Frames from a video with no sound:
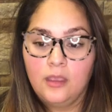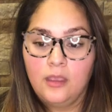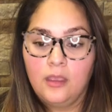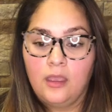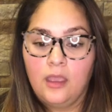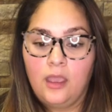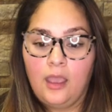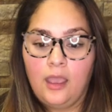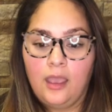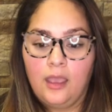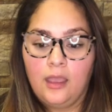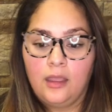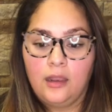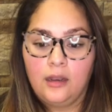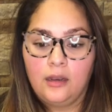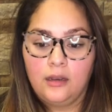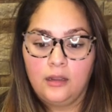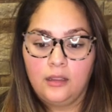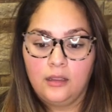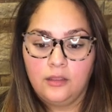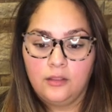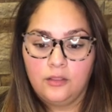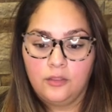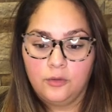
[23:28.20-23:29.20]

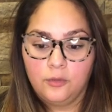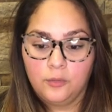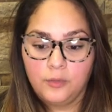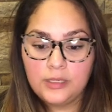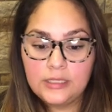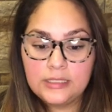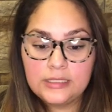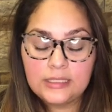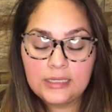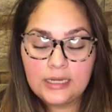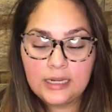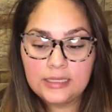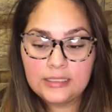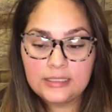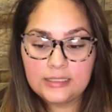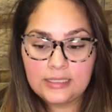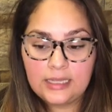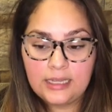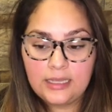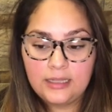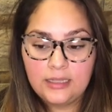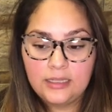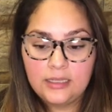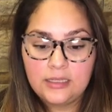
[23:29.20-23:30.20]
And the reason I
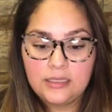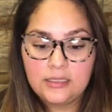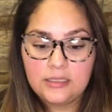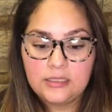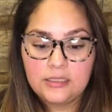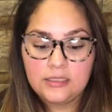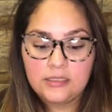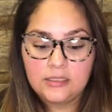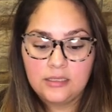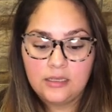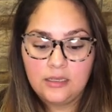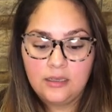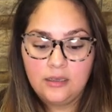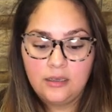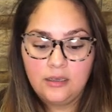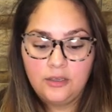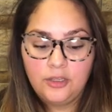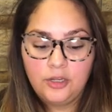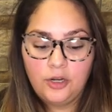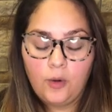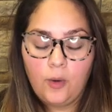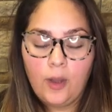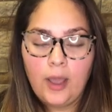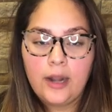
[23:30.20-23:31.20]
say this,
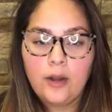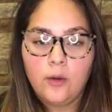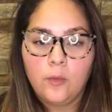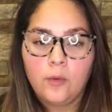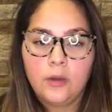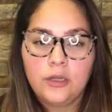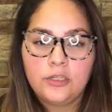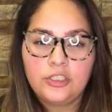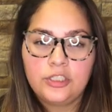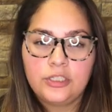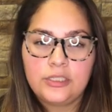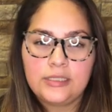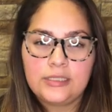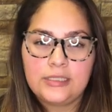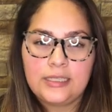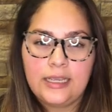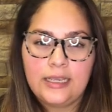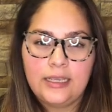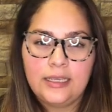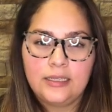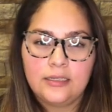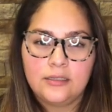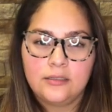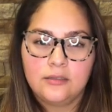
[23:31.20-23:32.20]
you know, I don't want you to
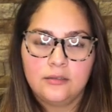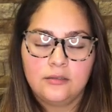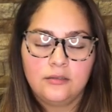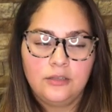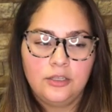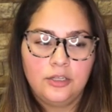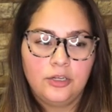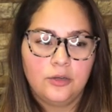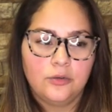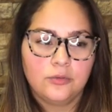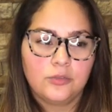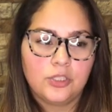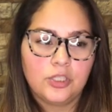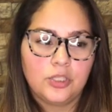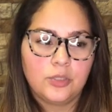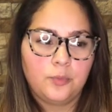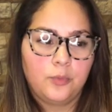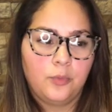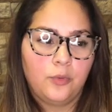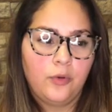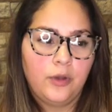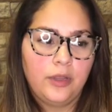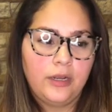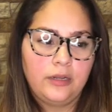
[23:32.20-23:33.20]
take it, you know, to the
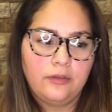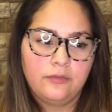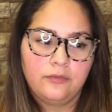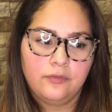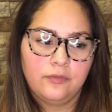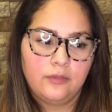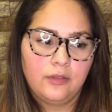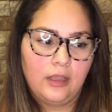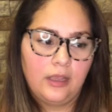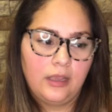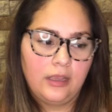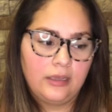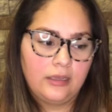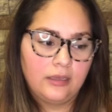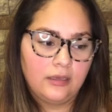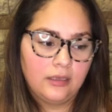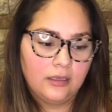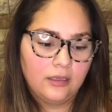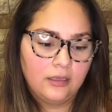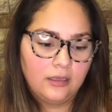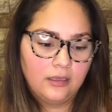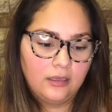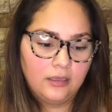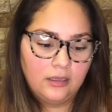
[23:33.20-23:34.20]
point of like,
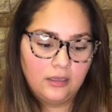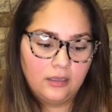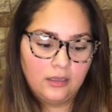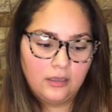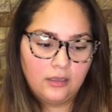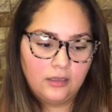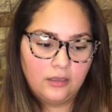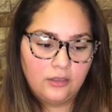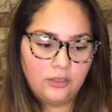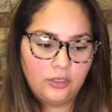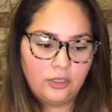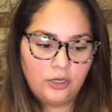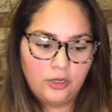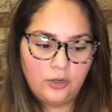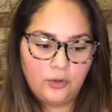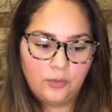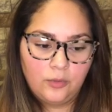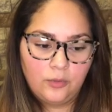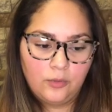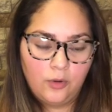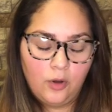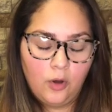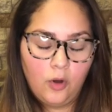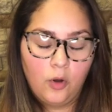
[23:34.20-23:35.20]
you
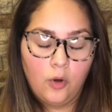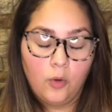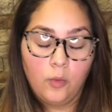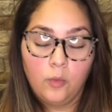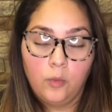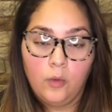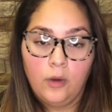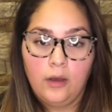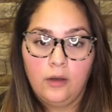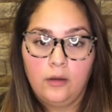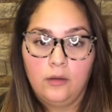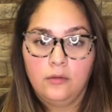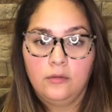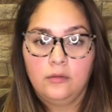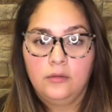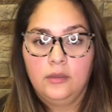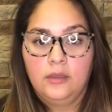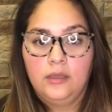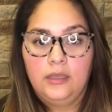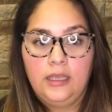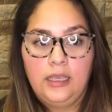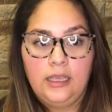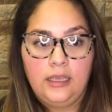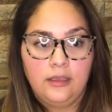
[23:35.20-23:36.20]
know, oh, well,
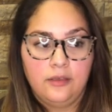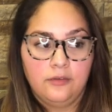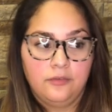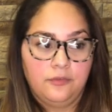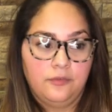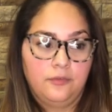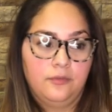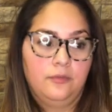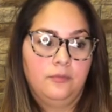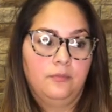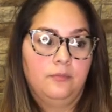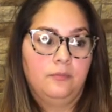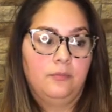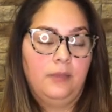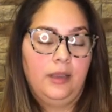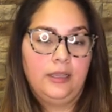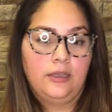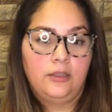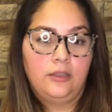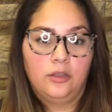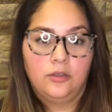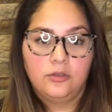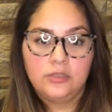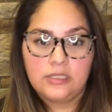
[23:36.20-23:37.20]
if my
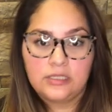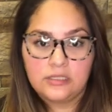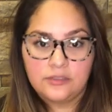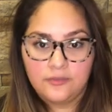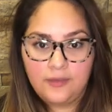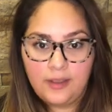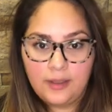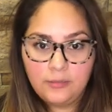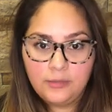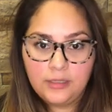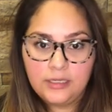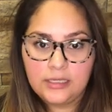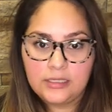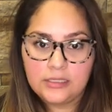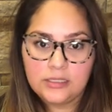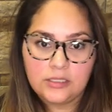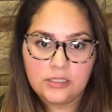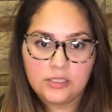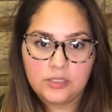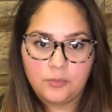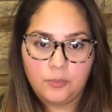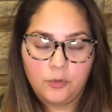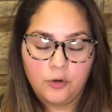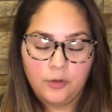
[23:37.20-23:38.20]
closest family doesn't
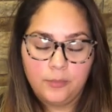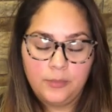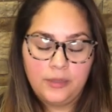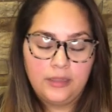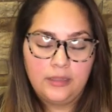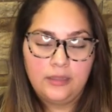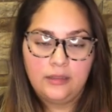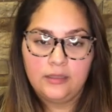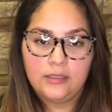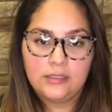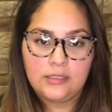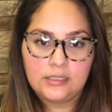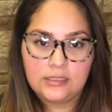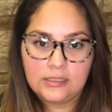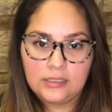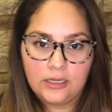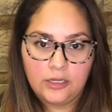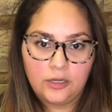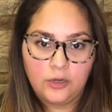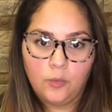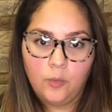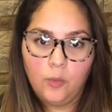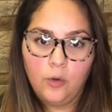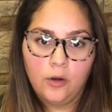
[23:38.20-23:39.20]
support me, then this isn't
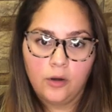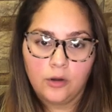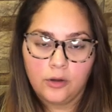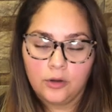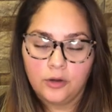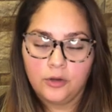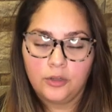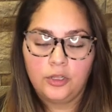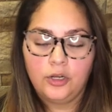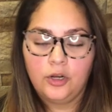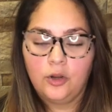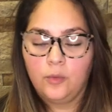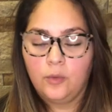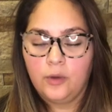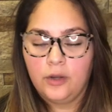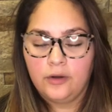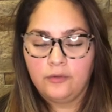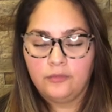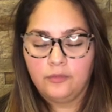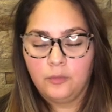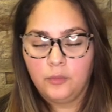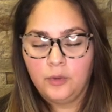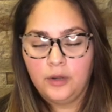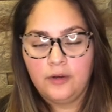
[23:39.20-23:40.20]
gonna work, or, you know,
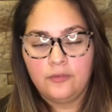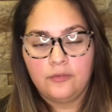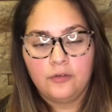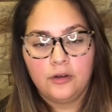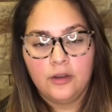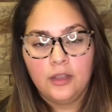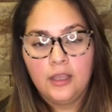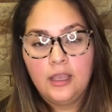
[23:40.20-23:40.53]
whatever.